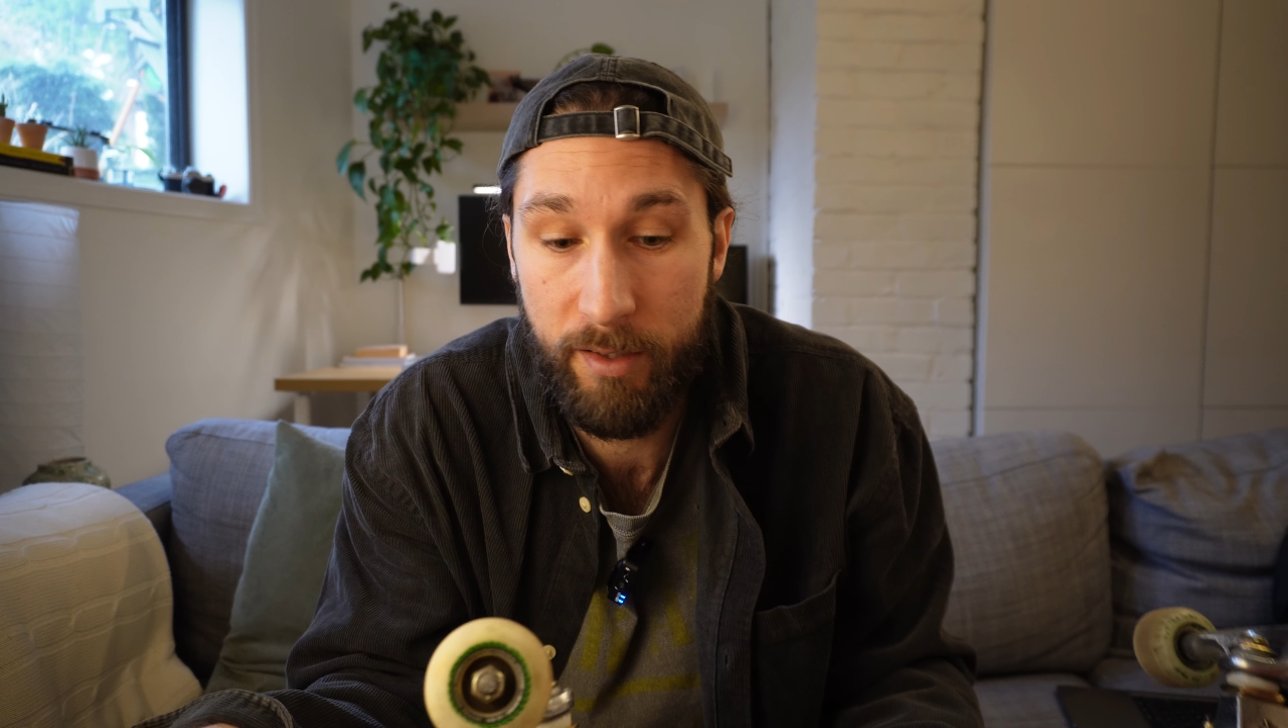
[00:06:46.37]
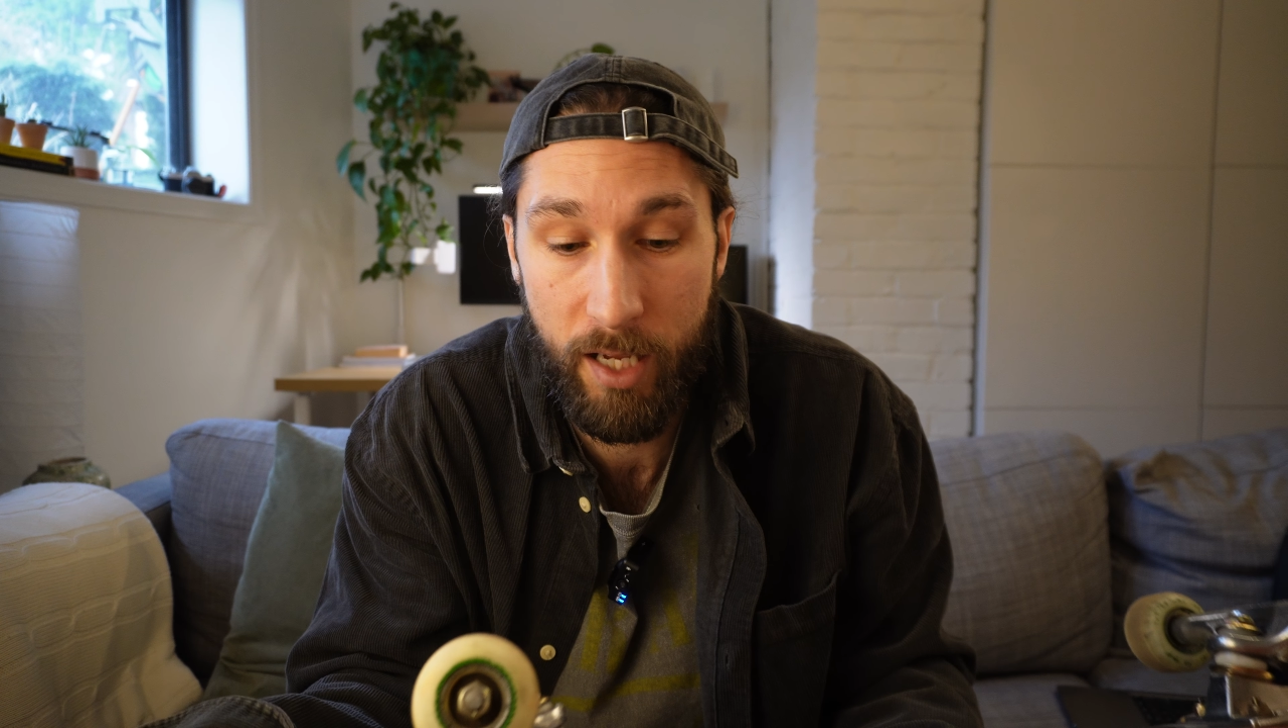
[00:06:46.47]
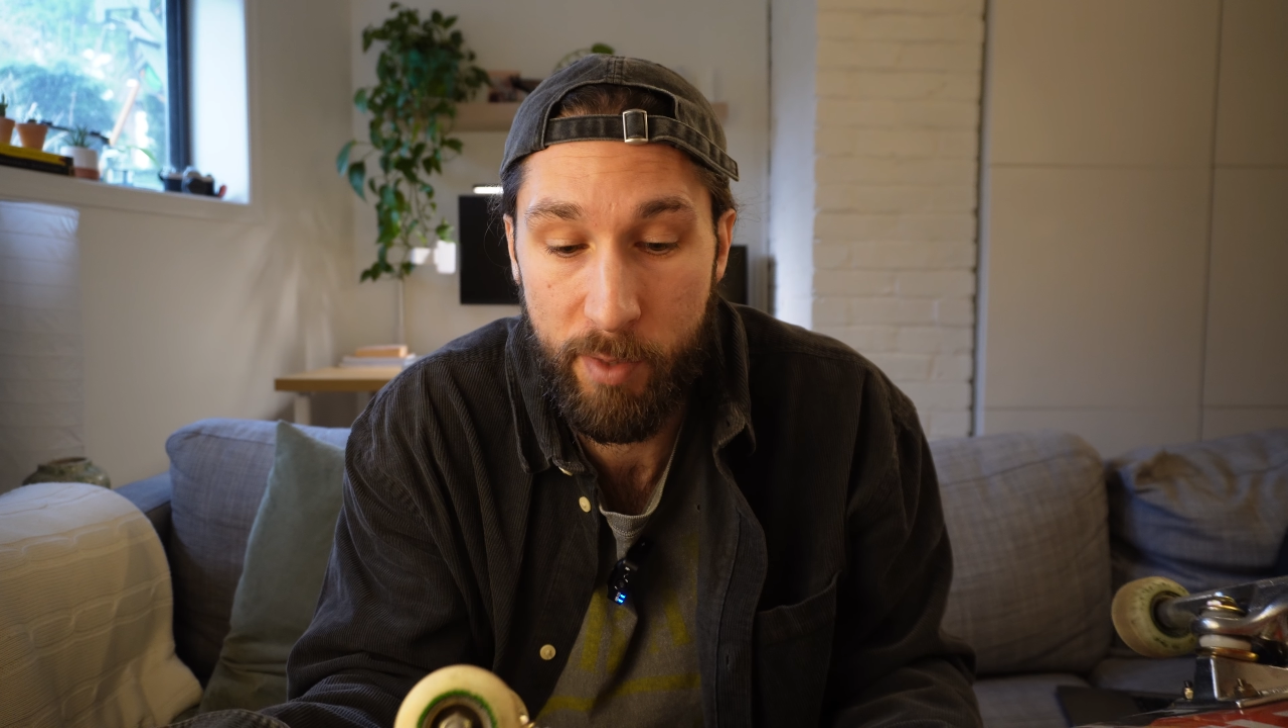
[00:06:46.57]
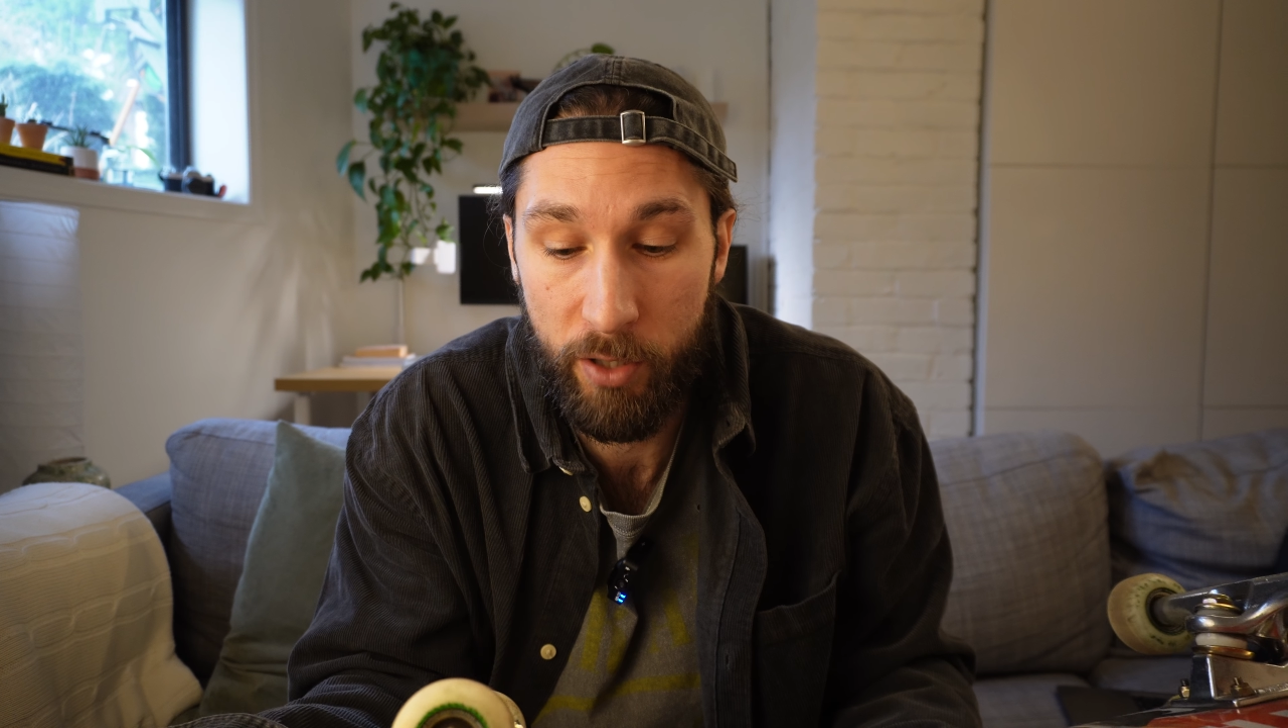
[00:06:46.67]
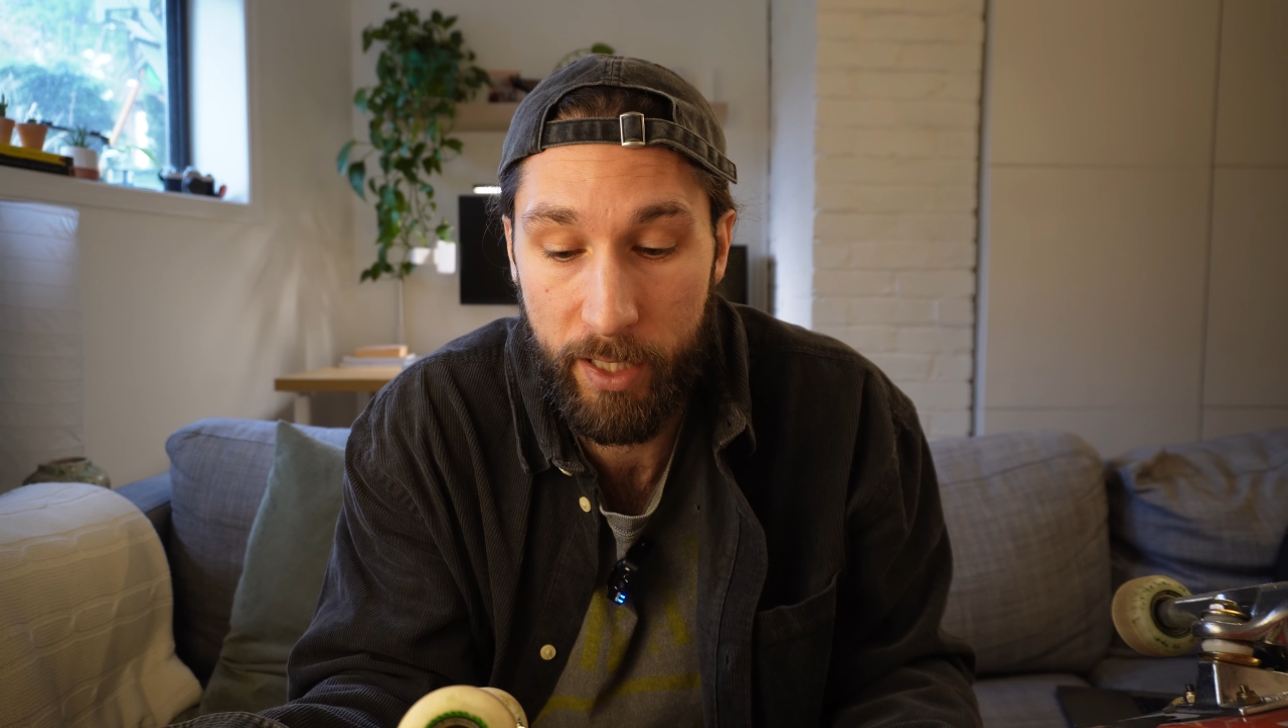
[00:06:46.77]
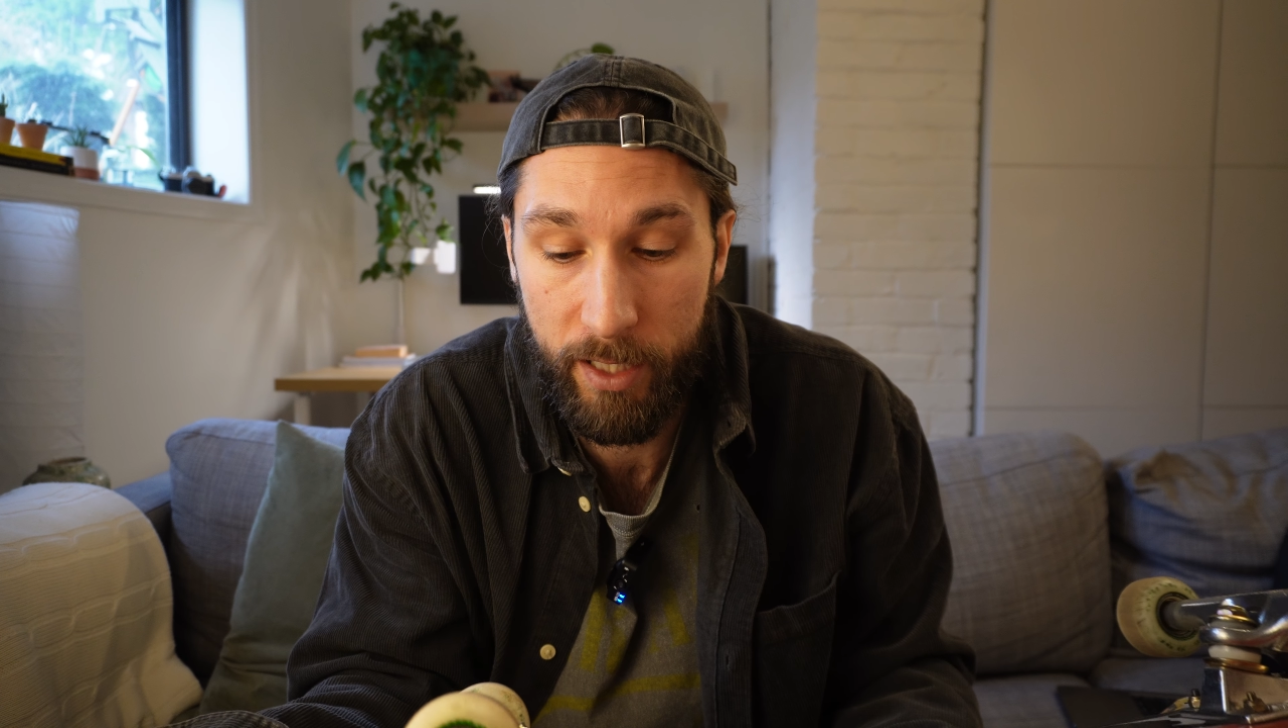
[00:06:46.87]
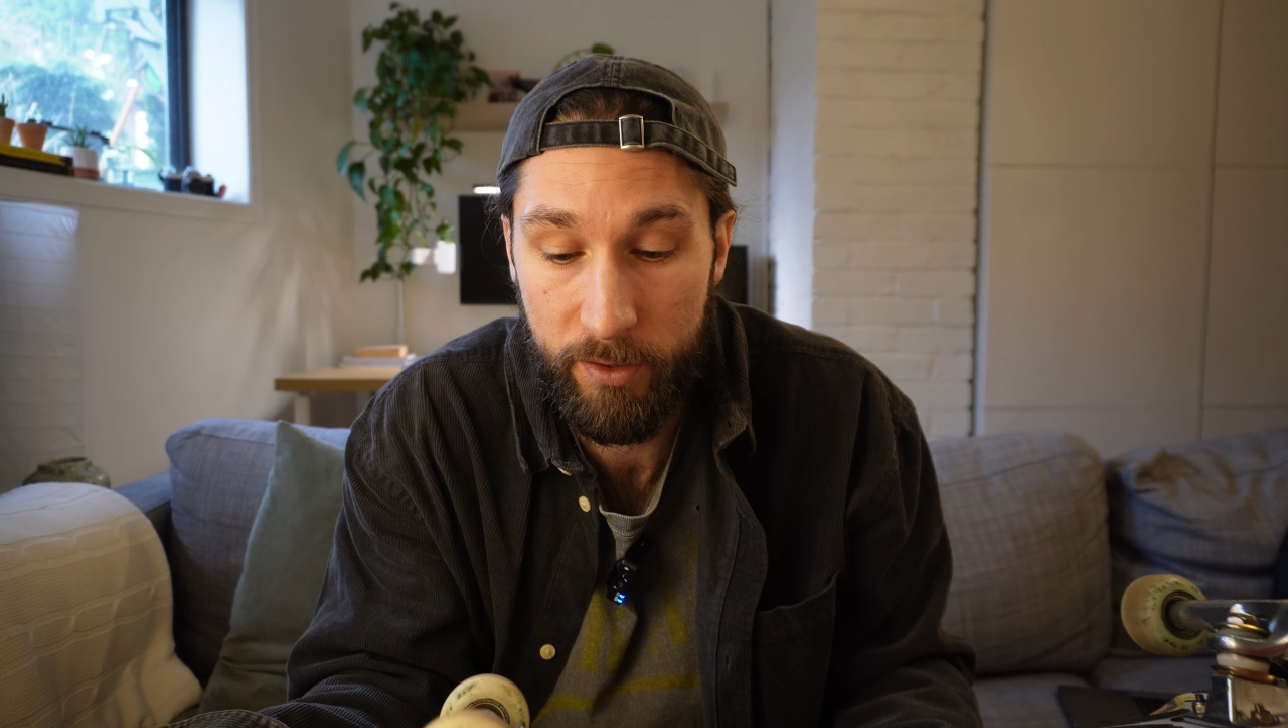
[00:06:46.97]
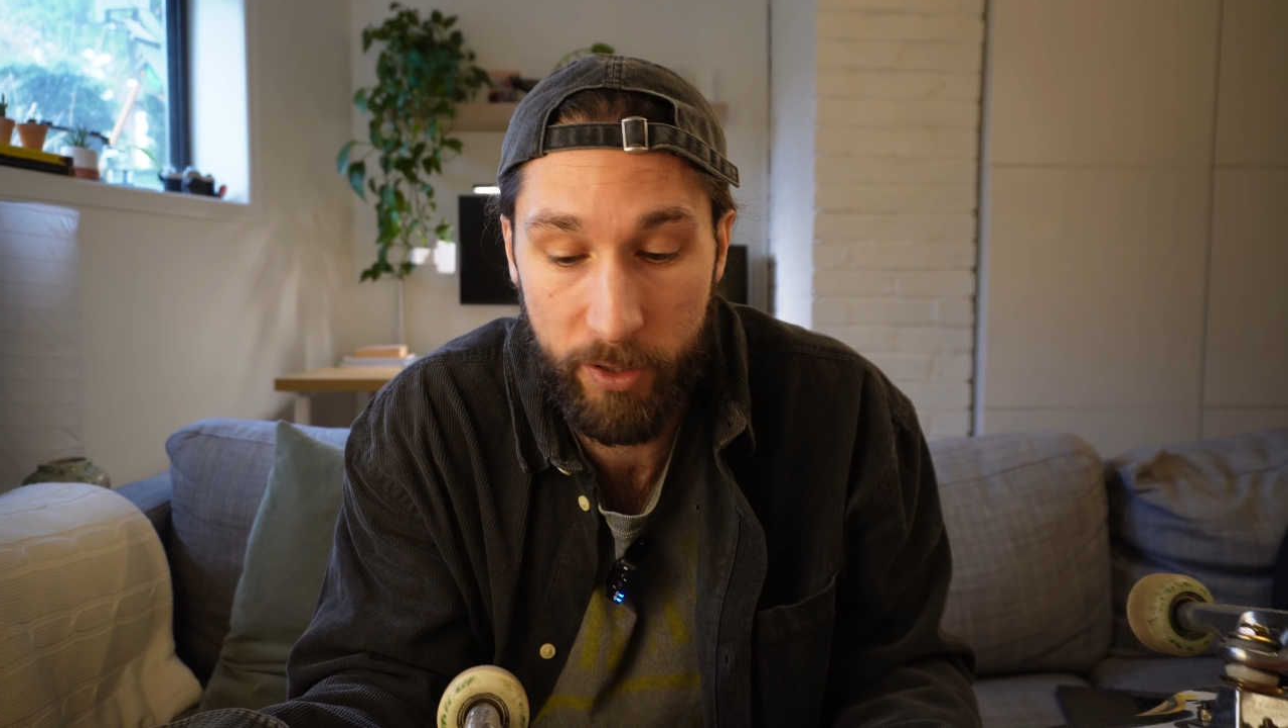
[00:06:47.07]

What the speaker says: say about that.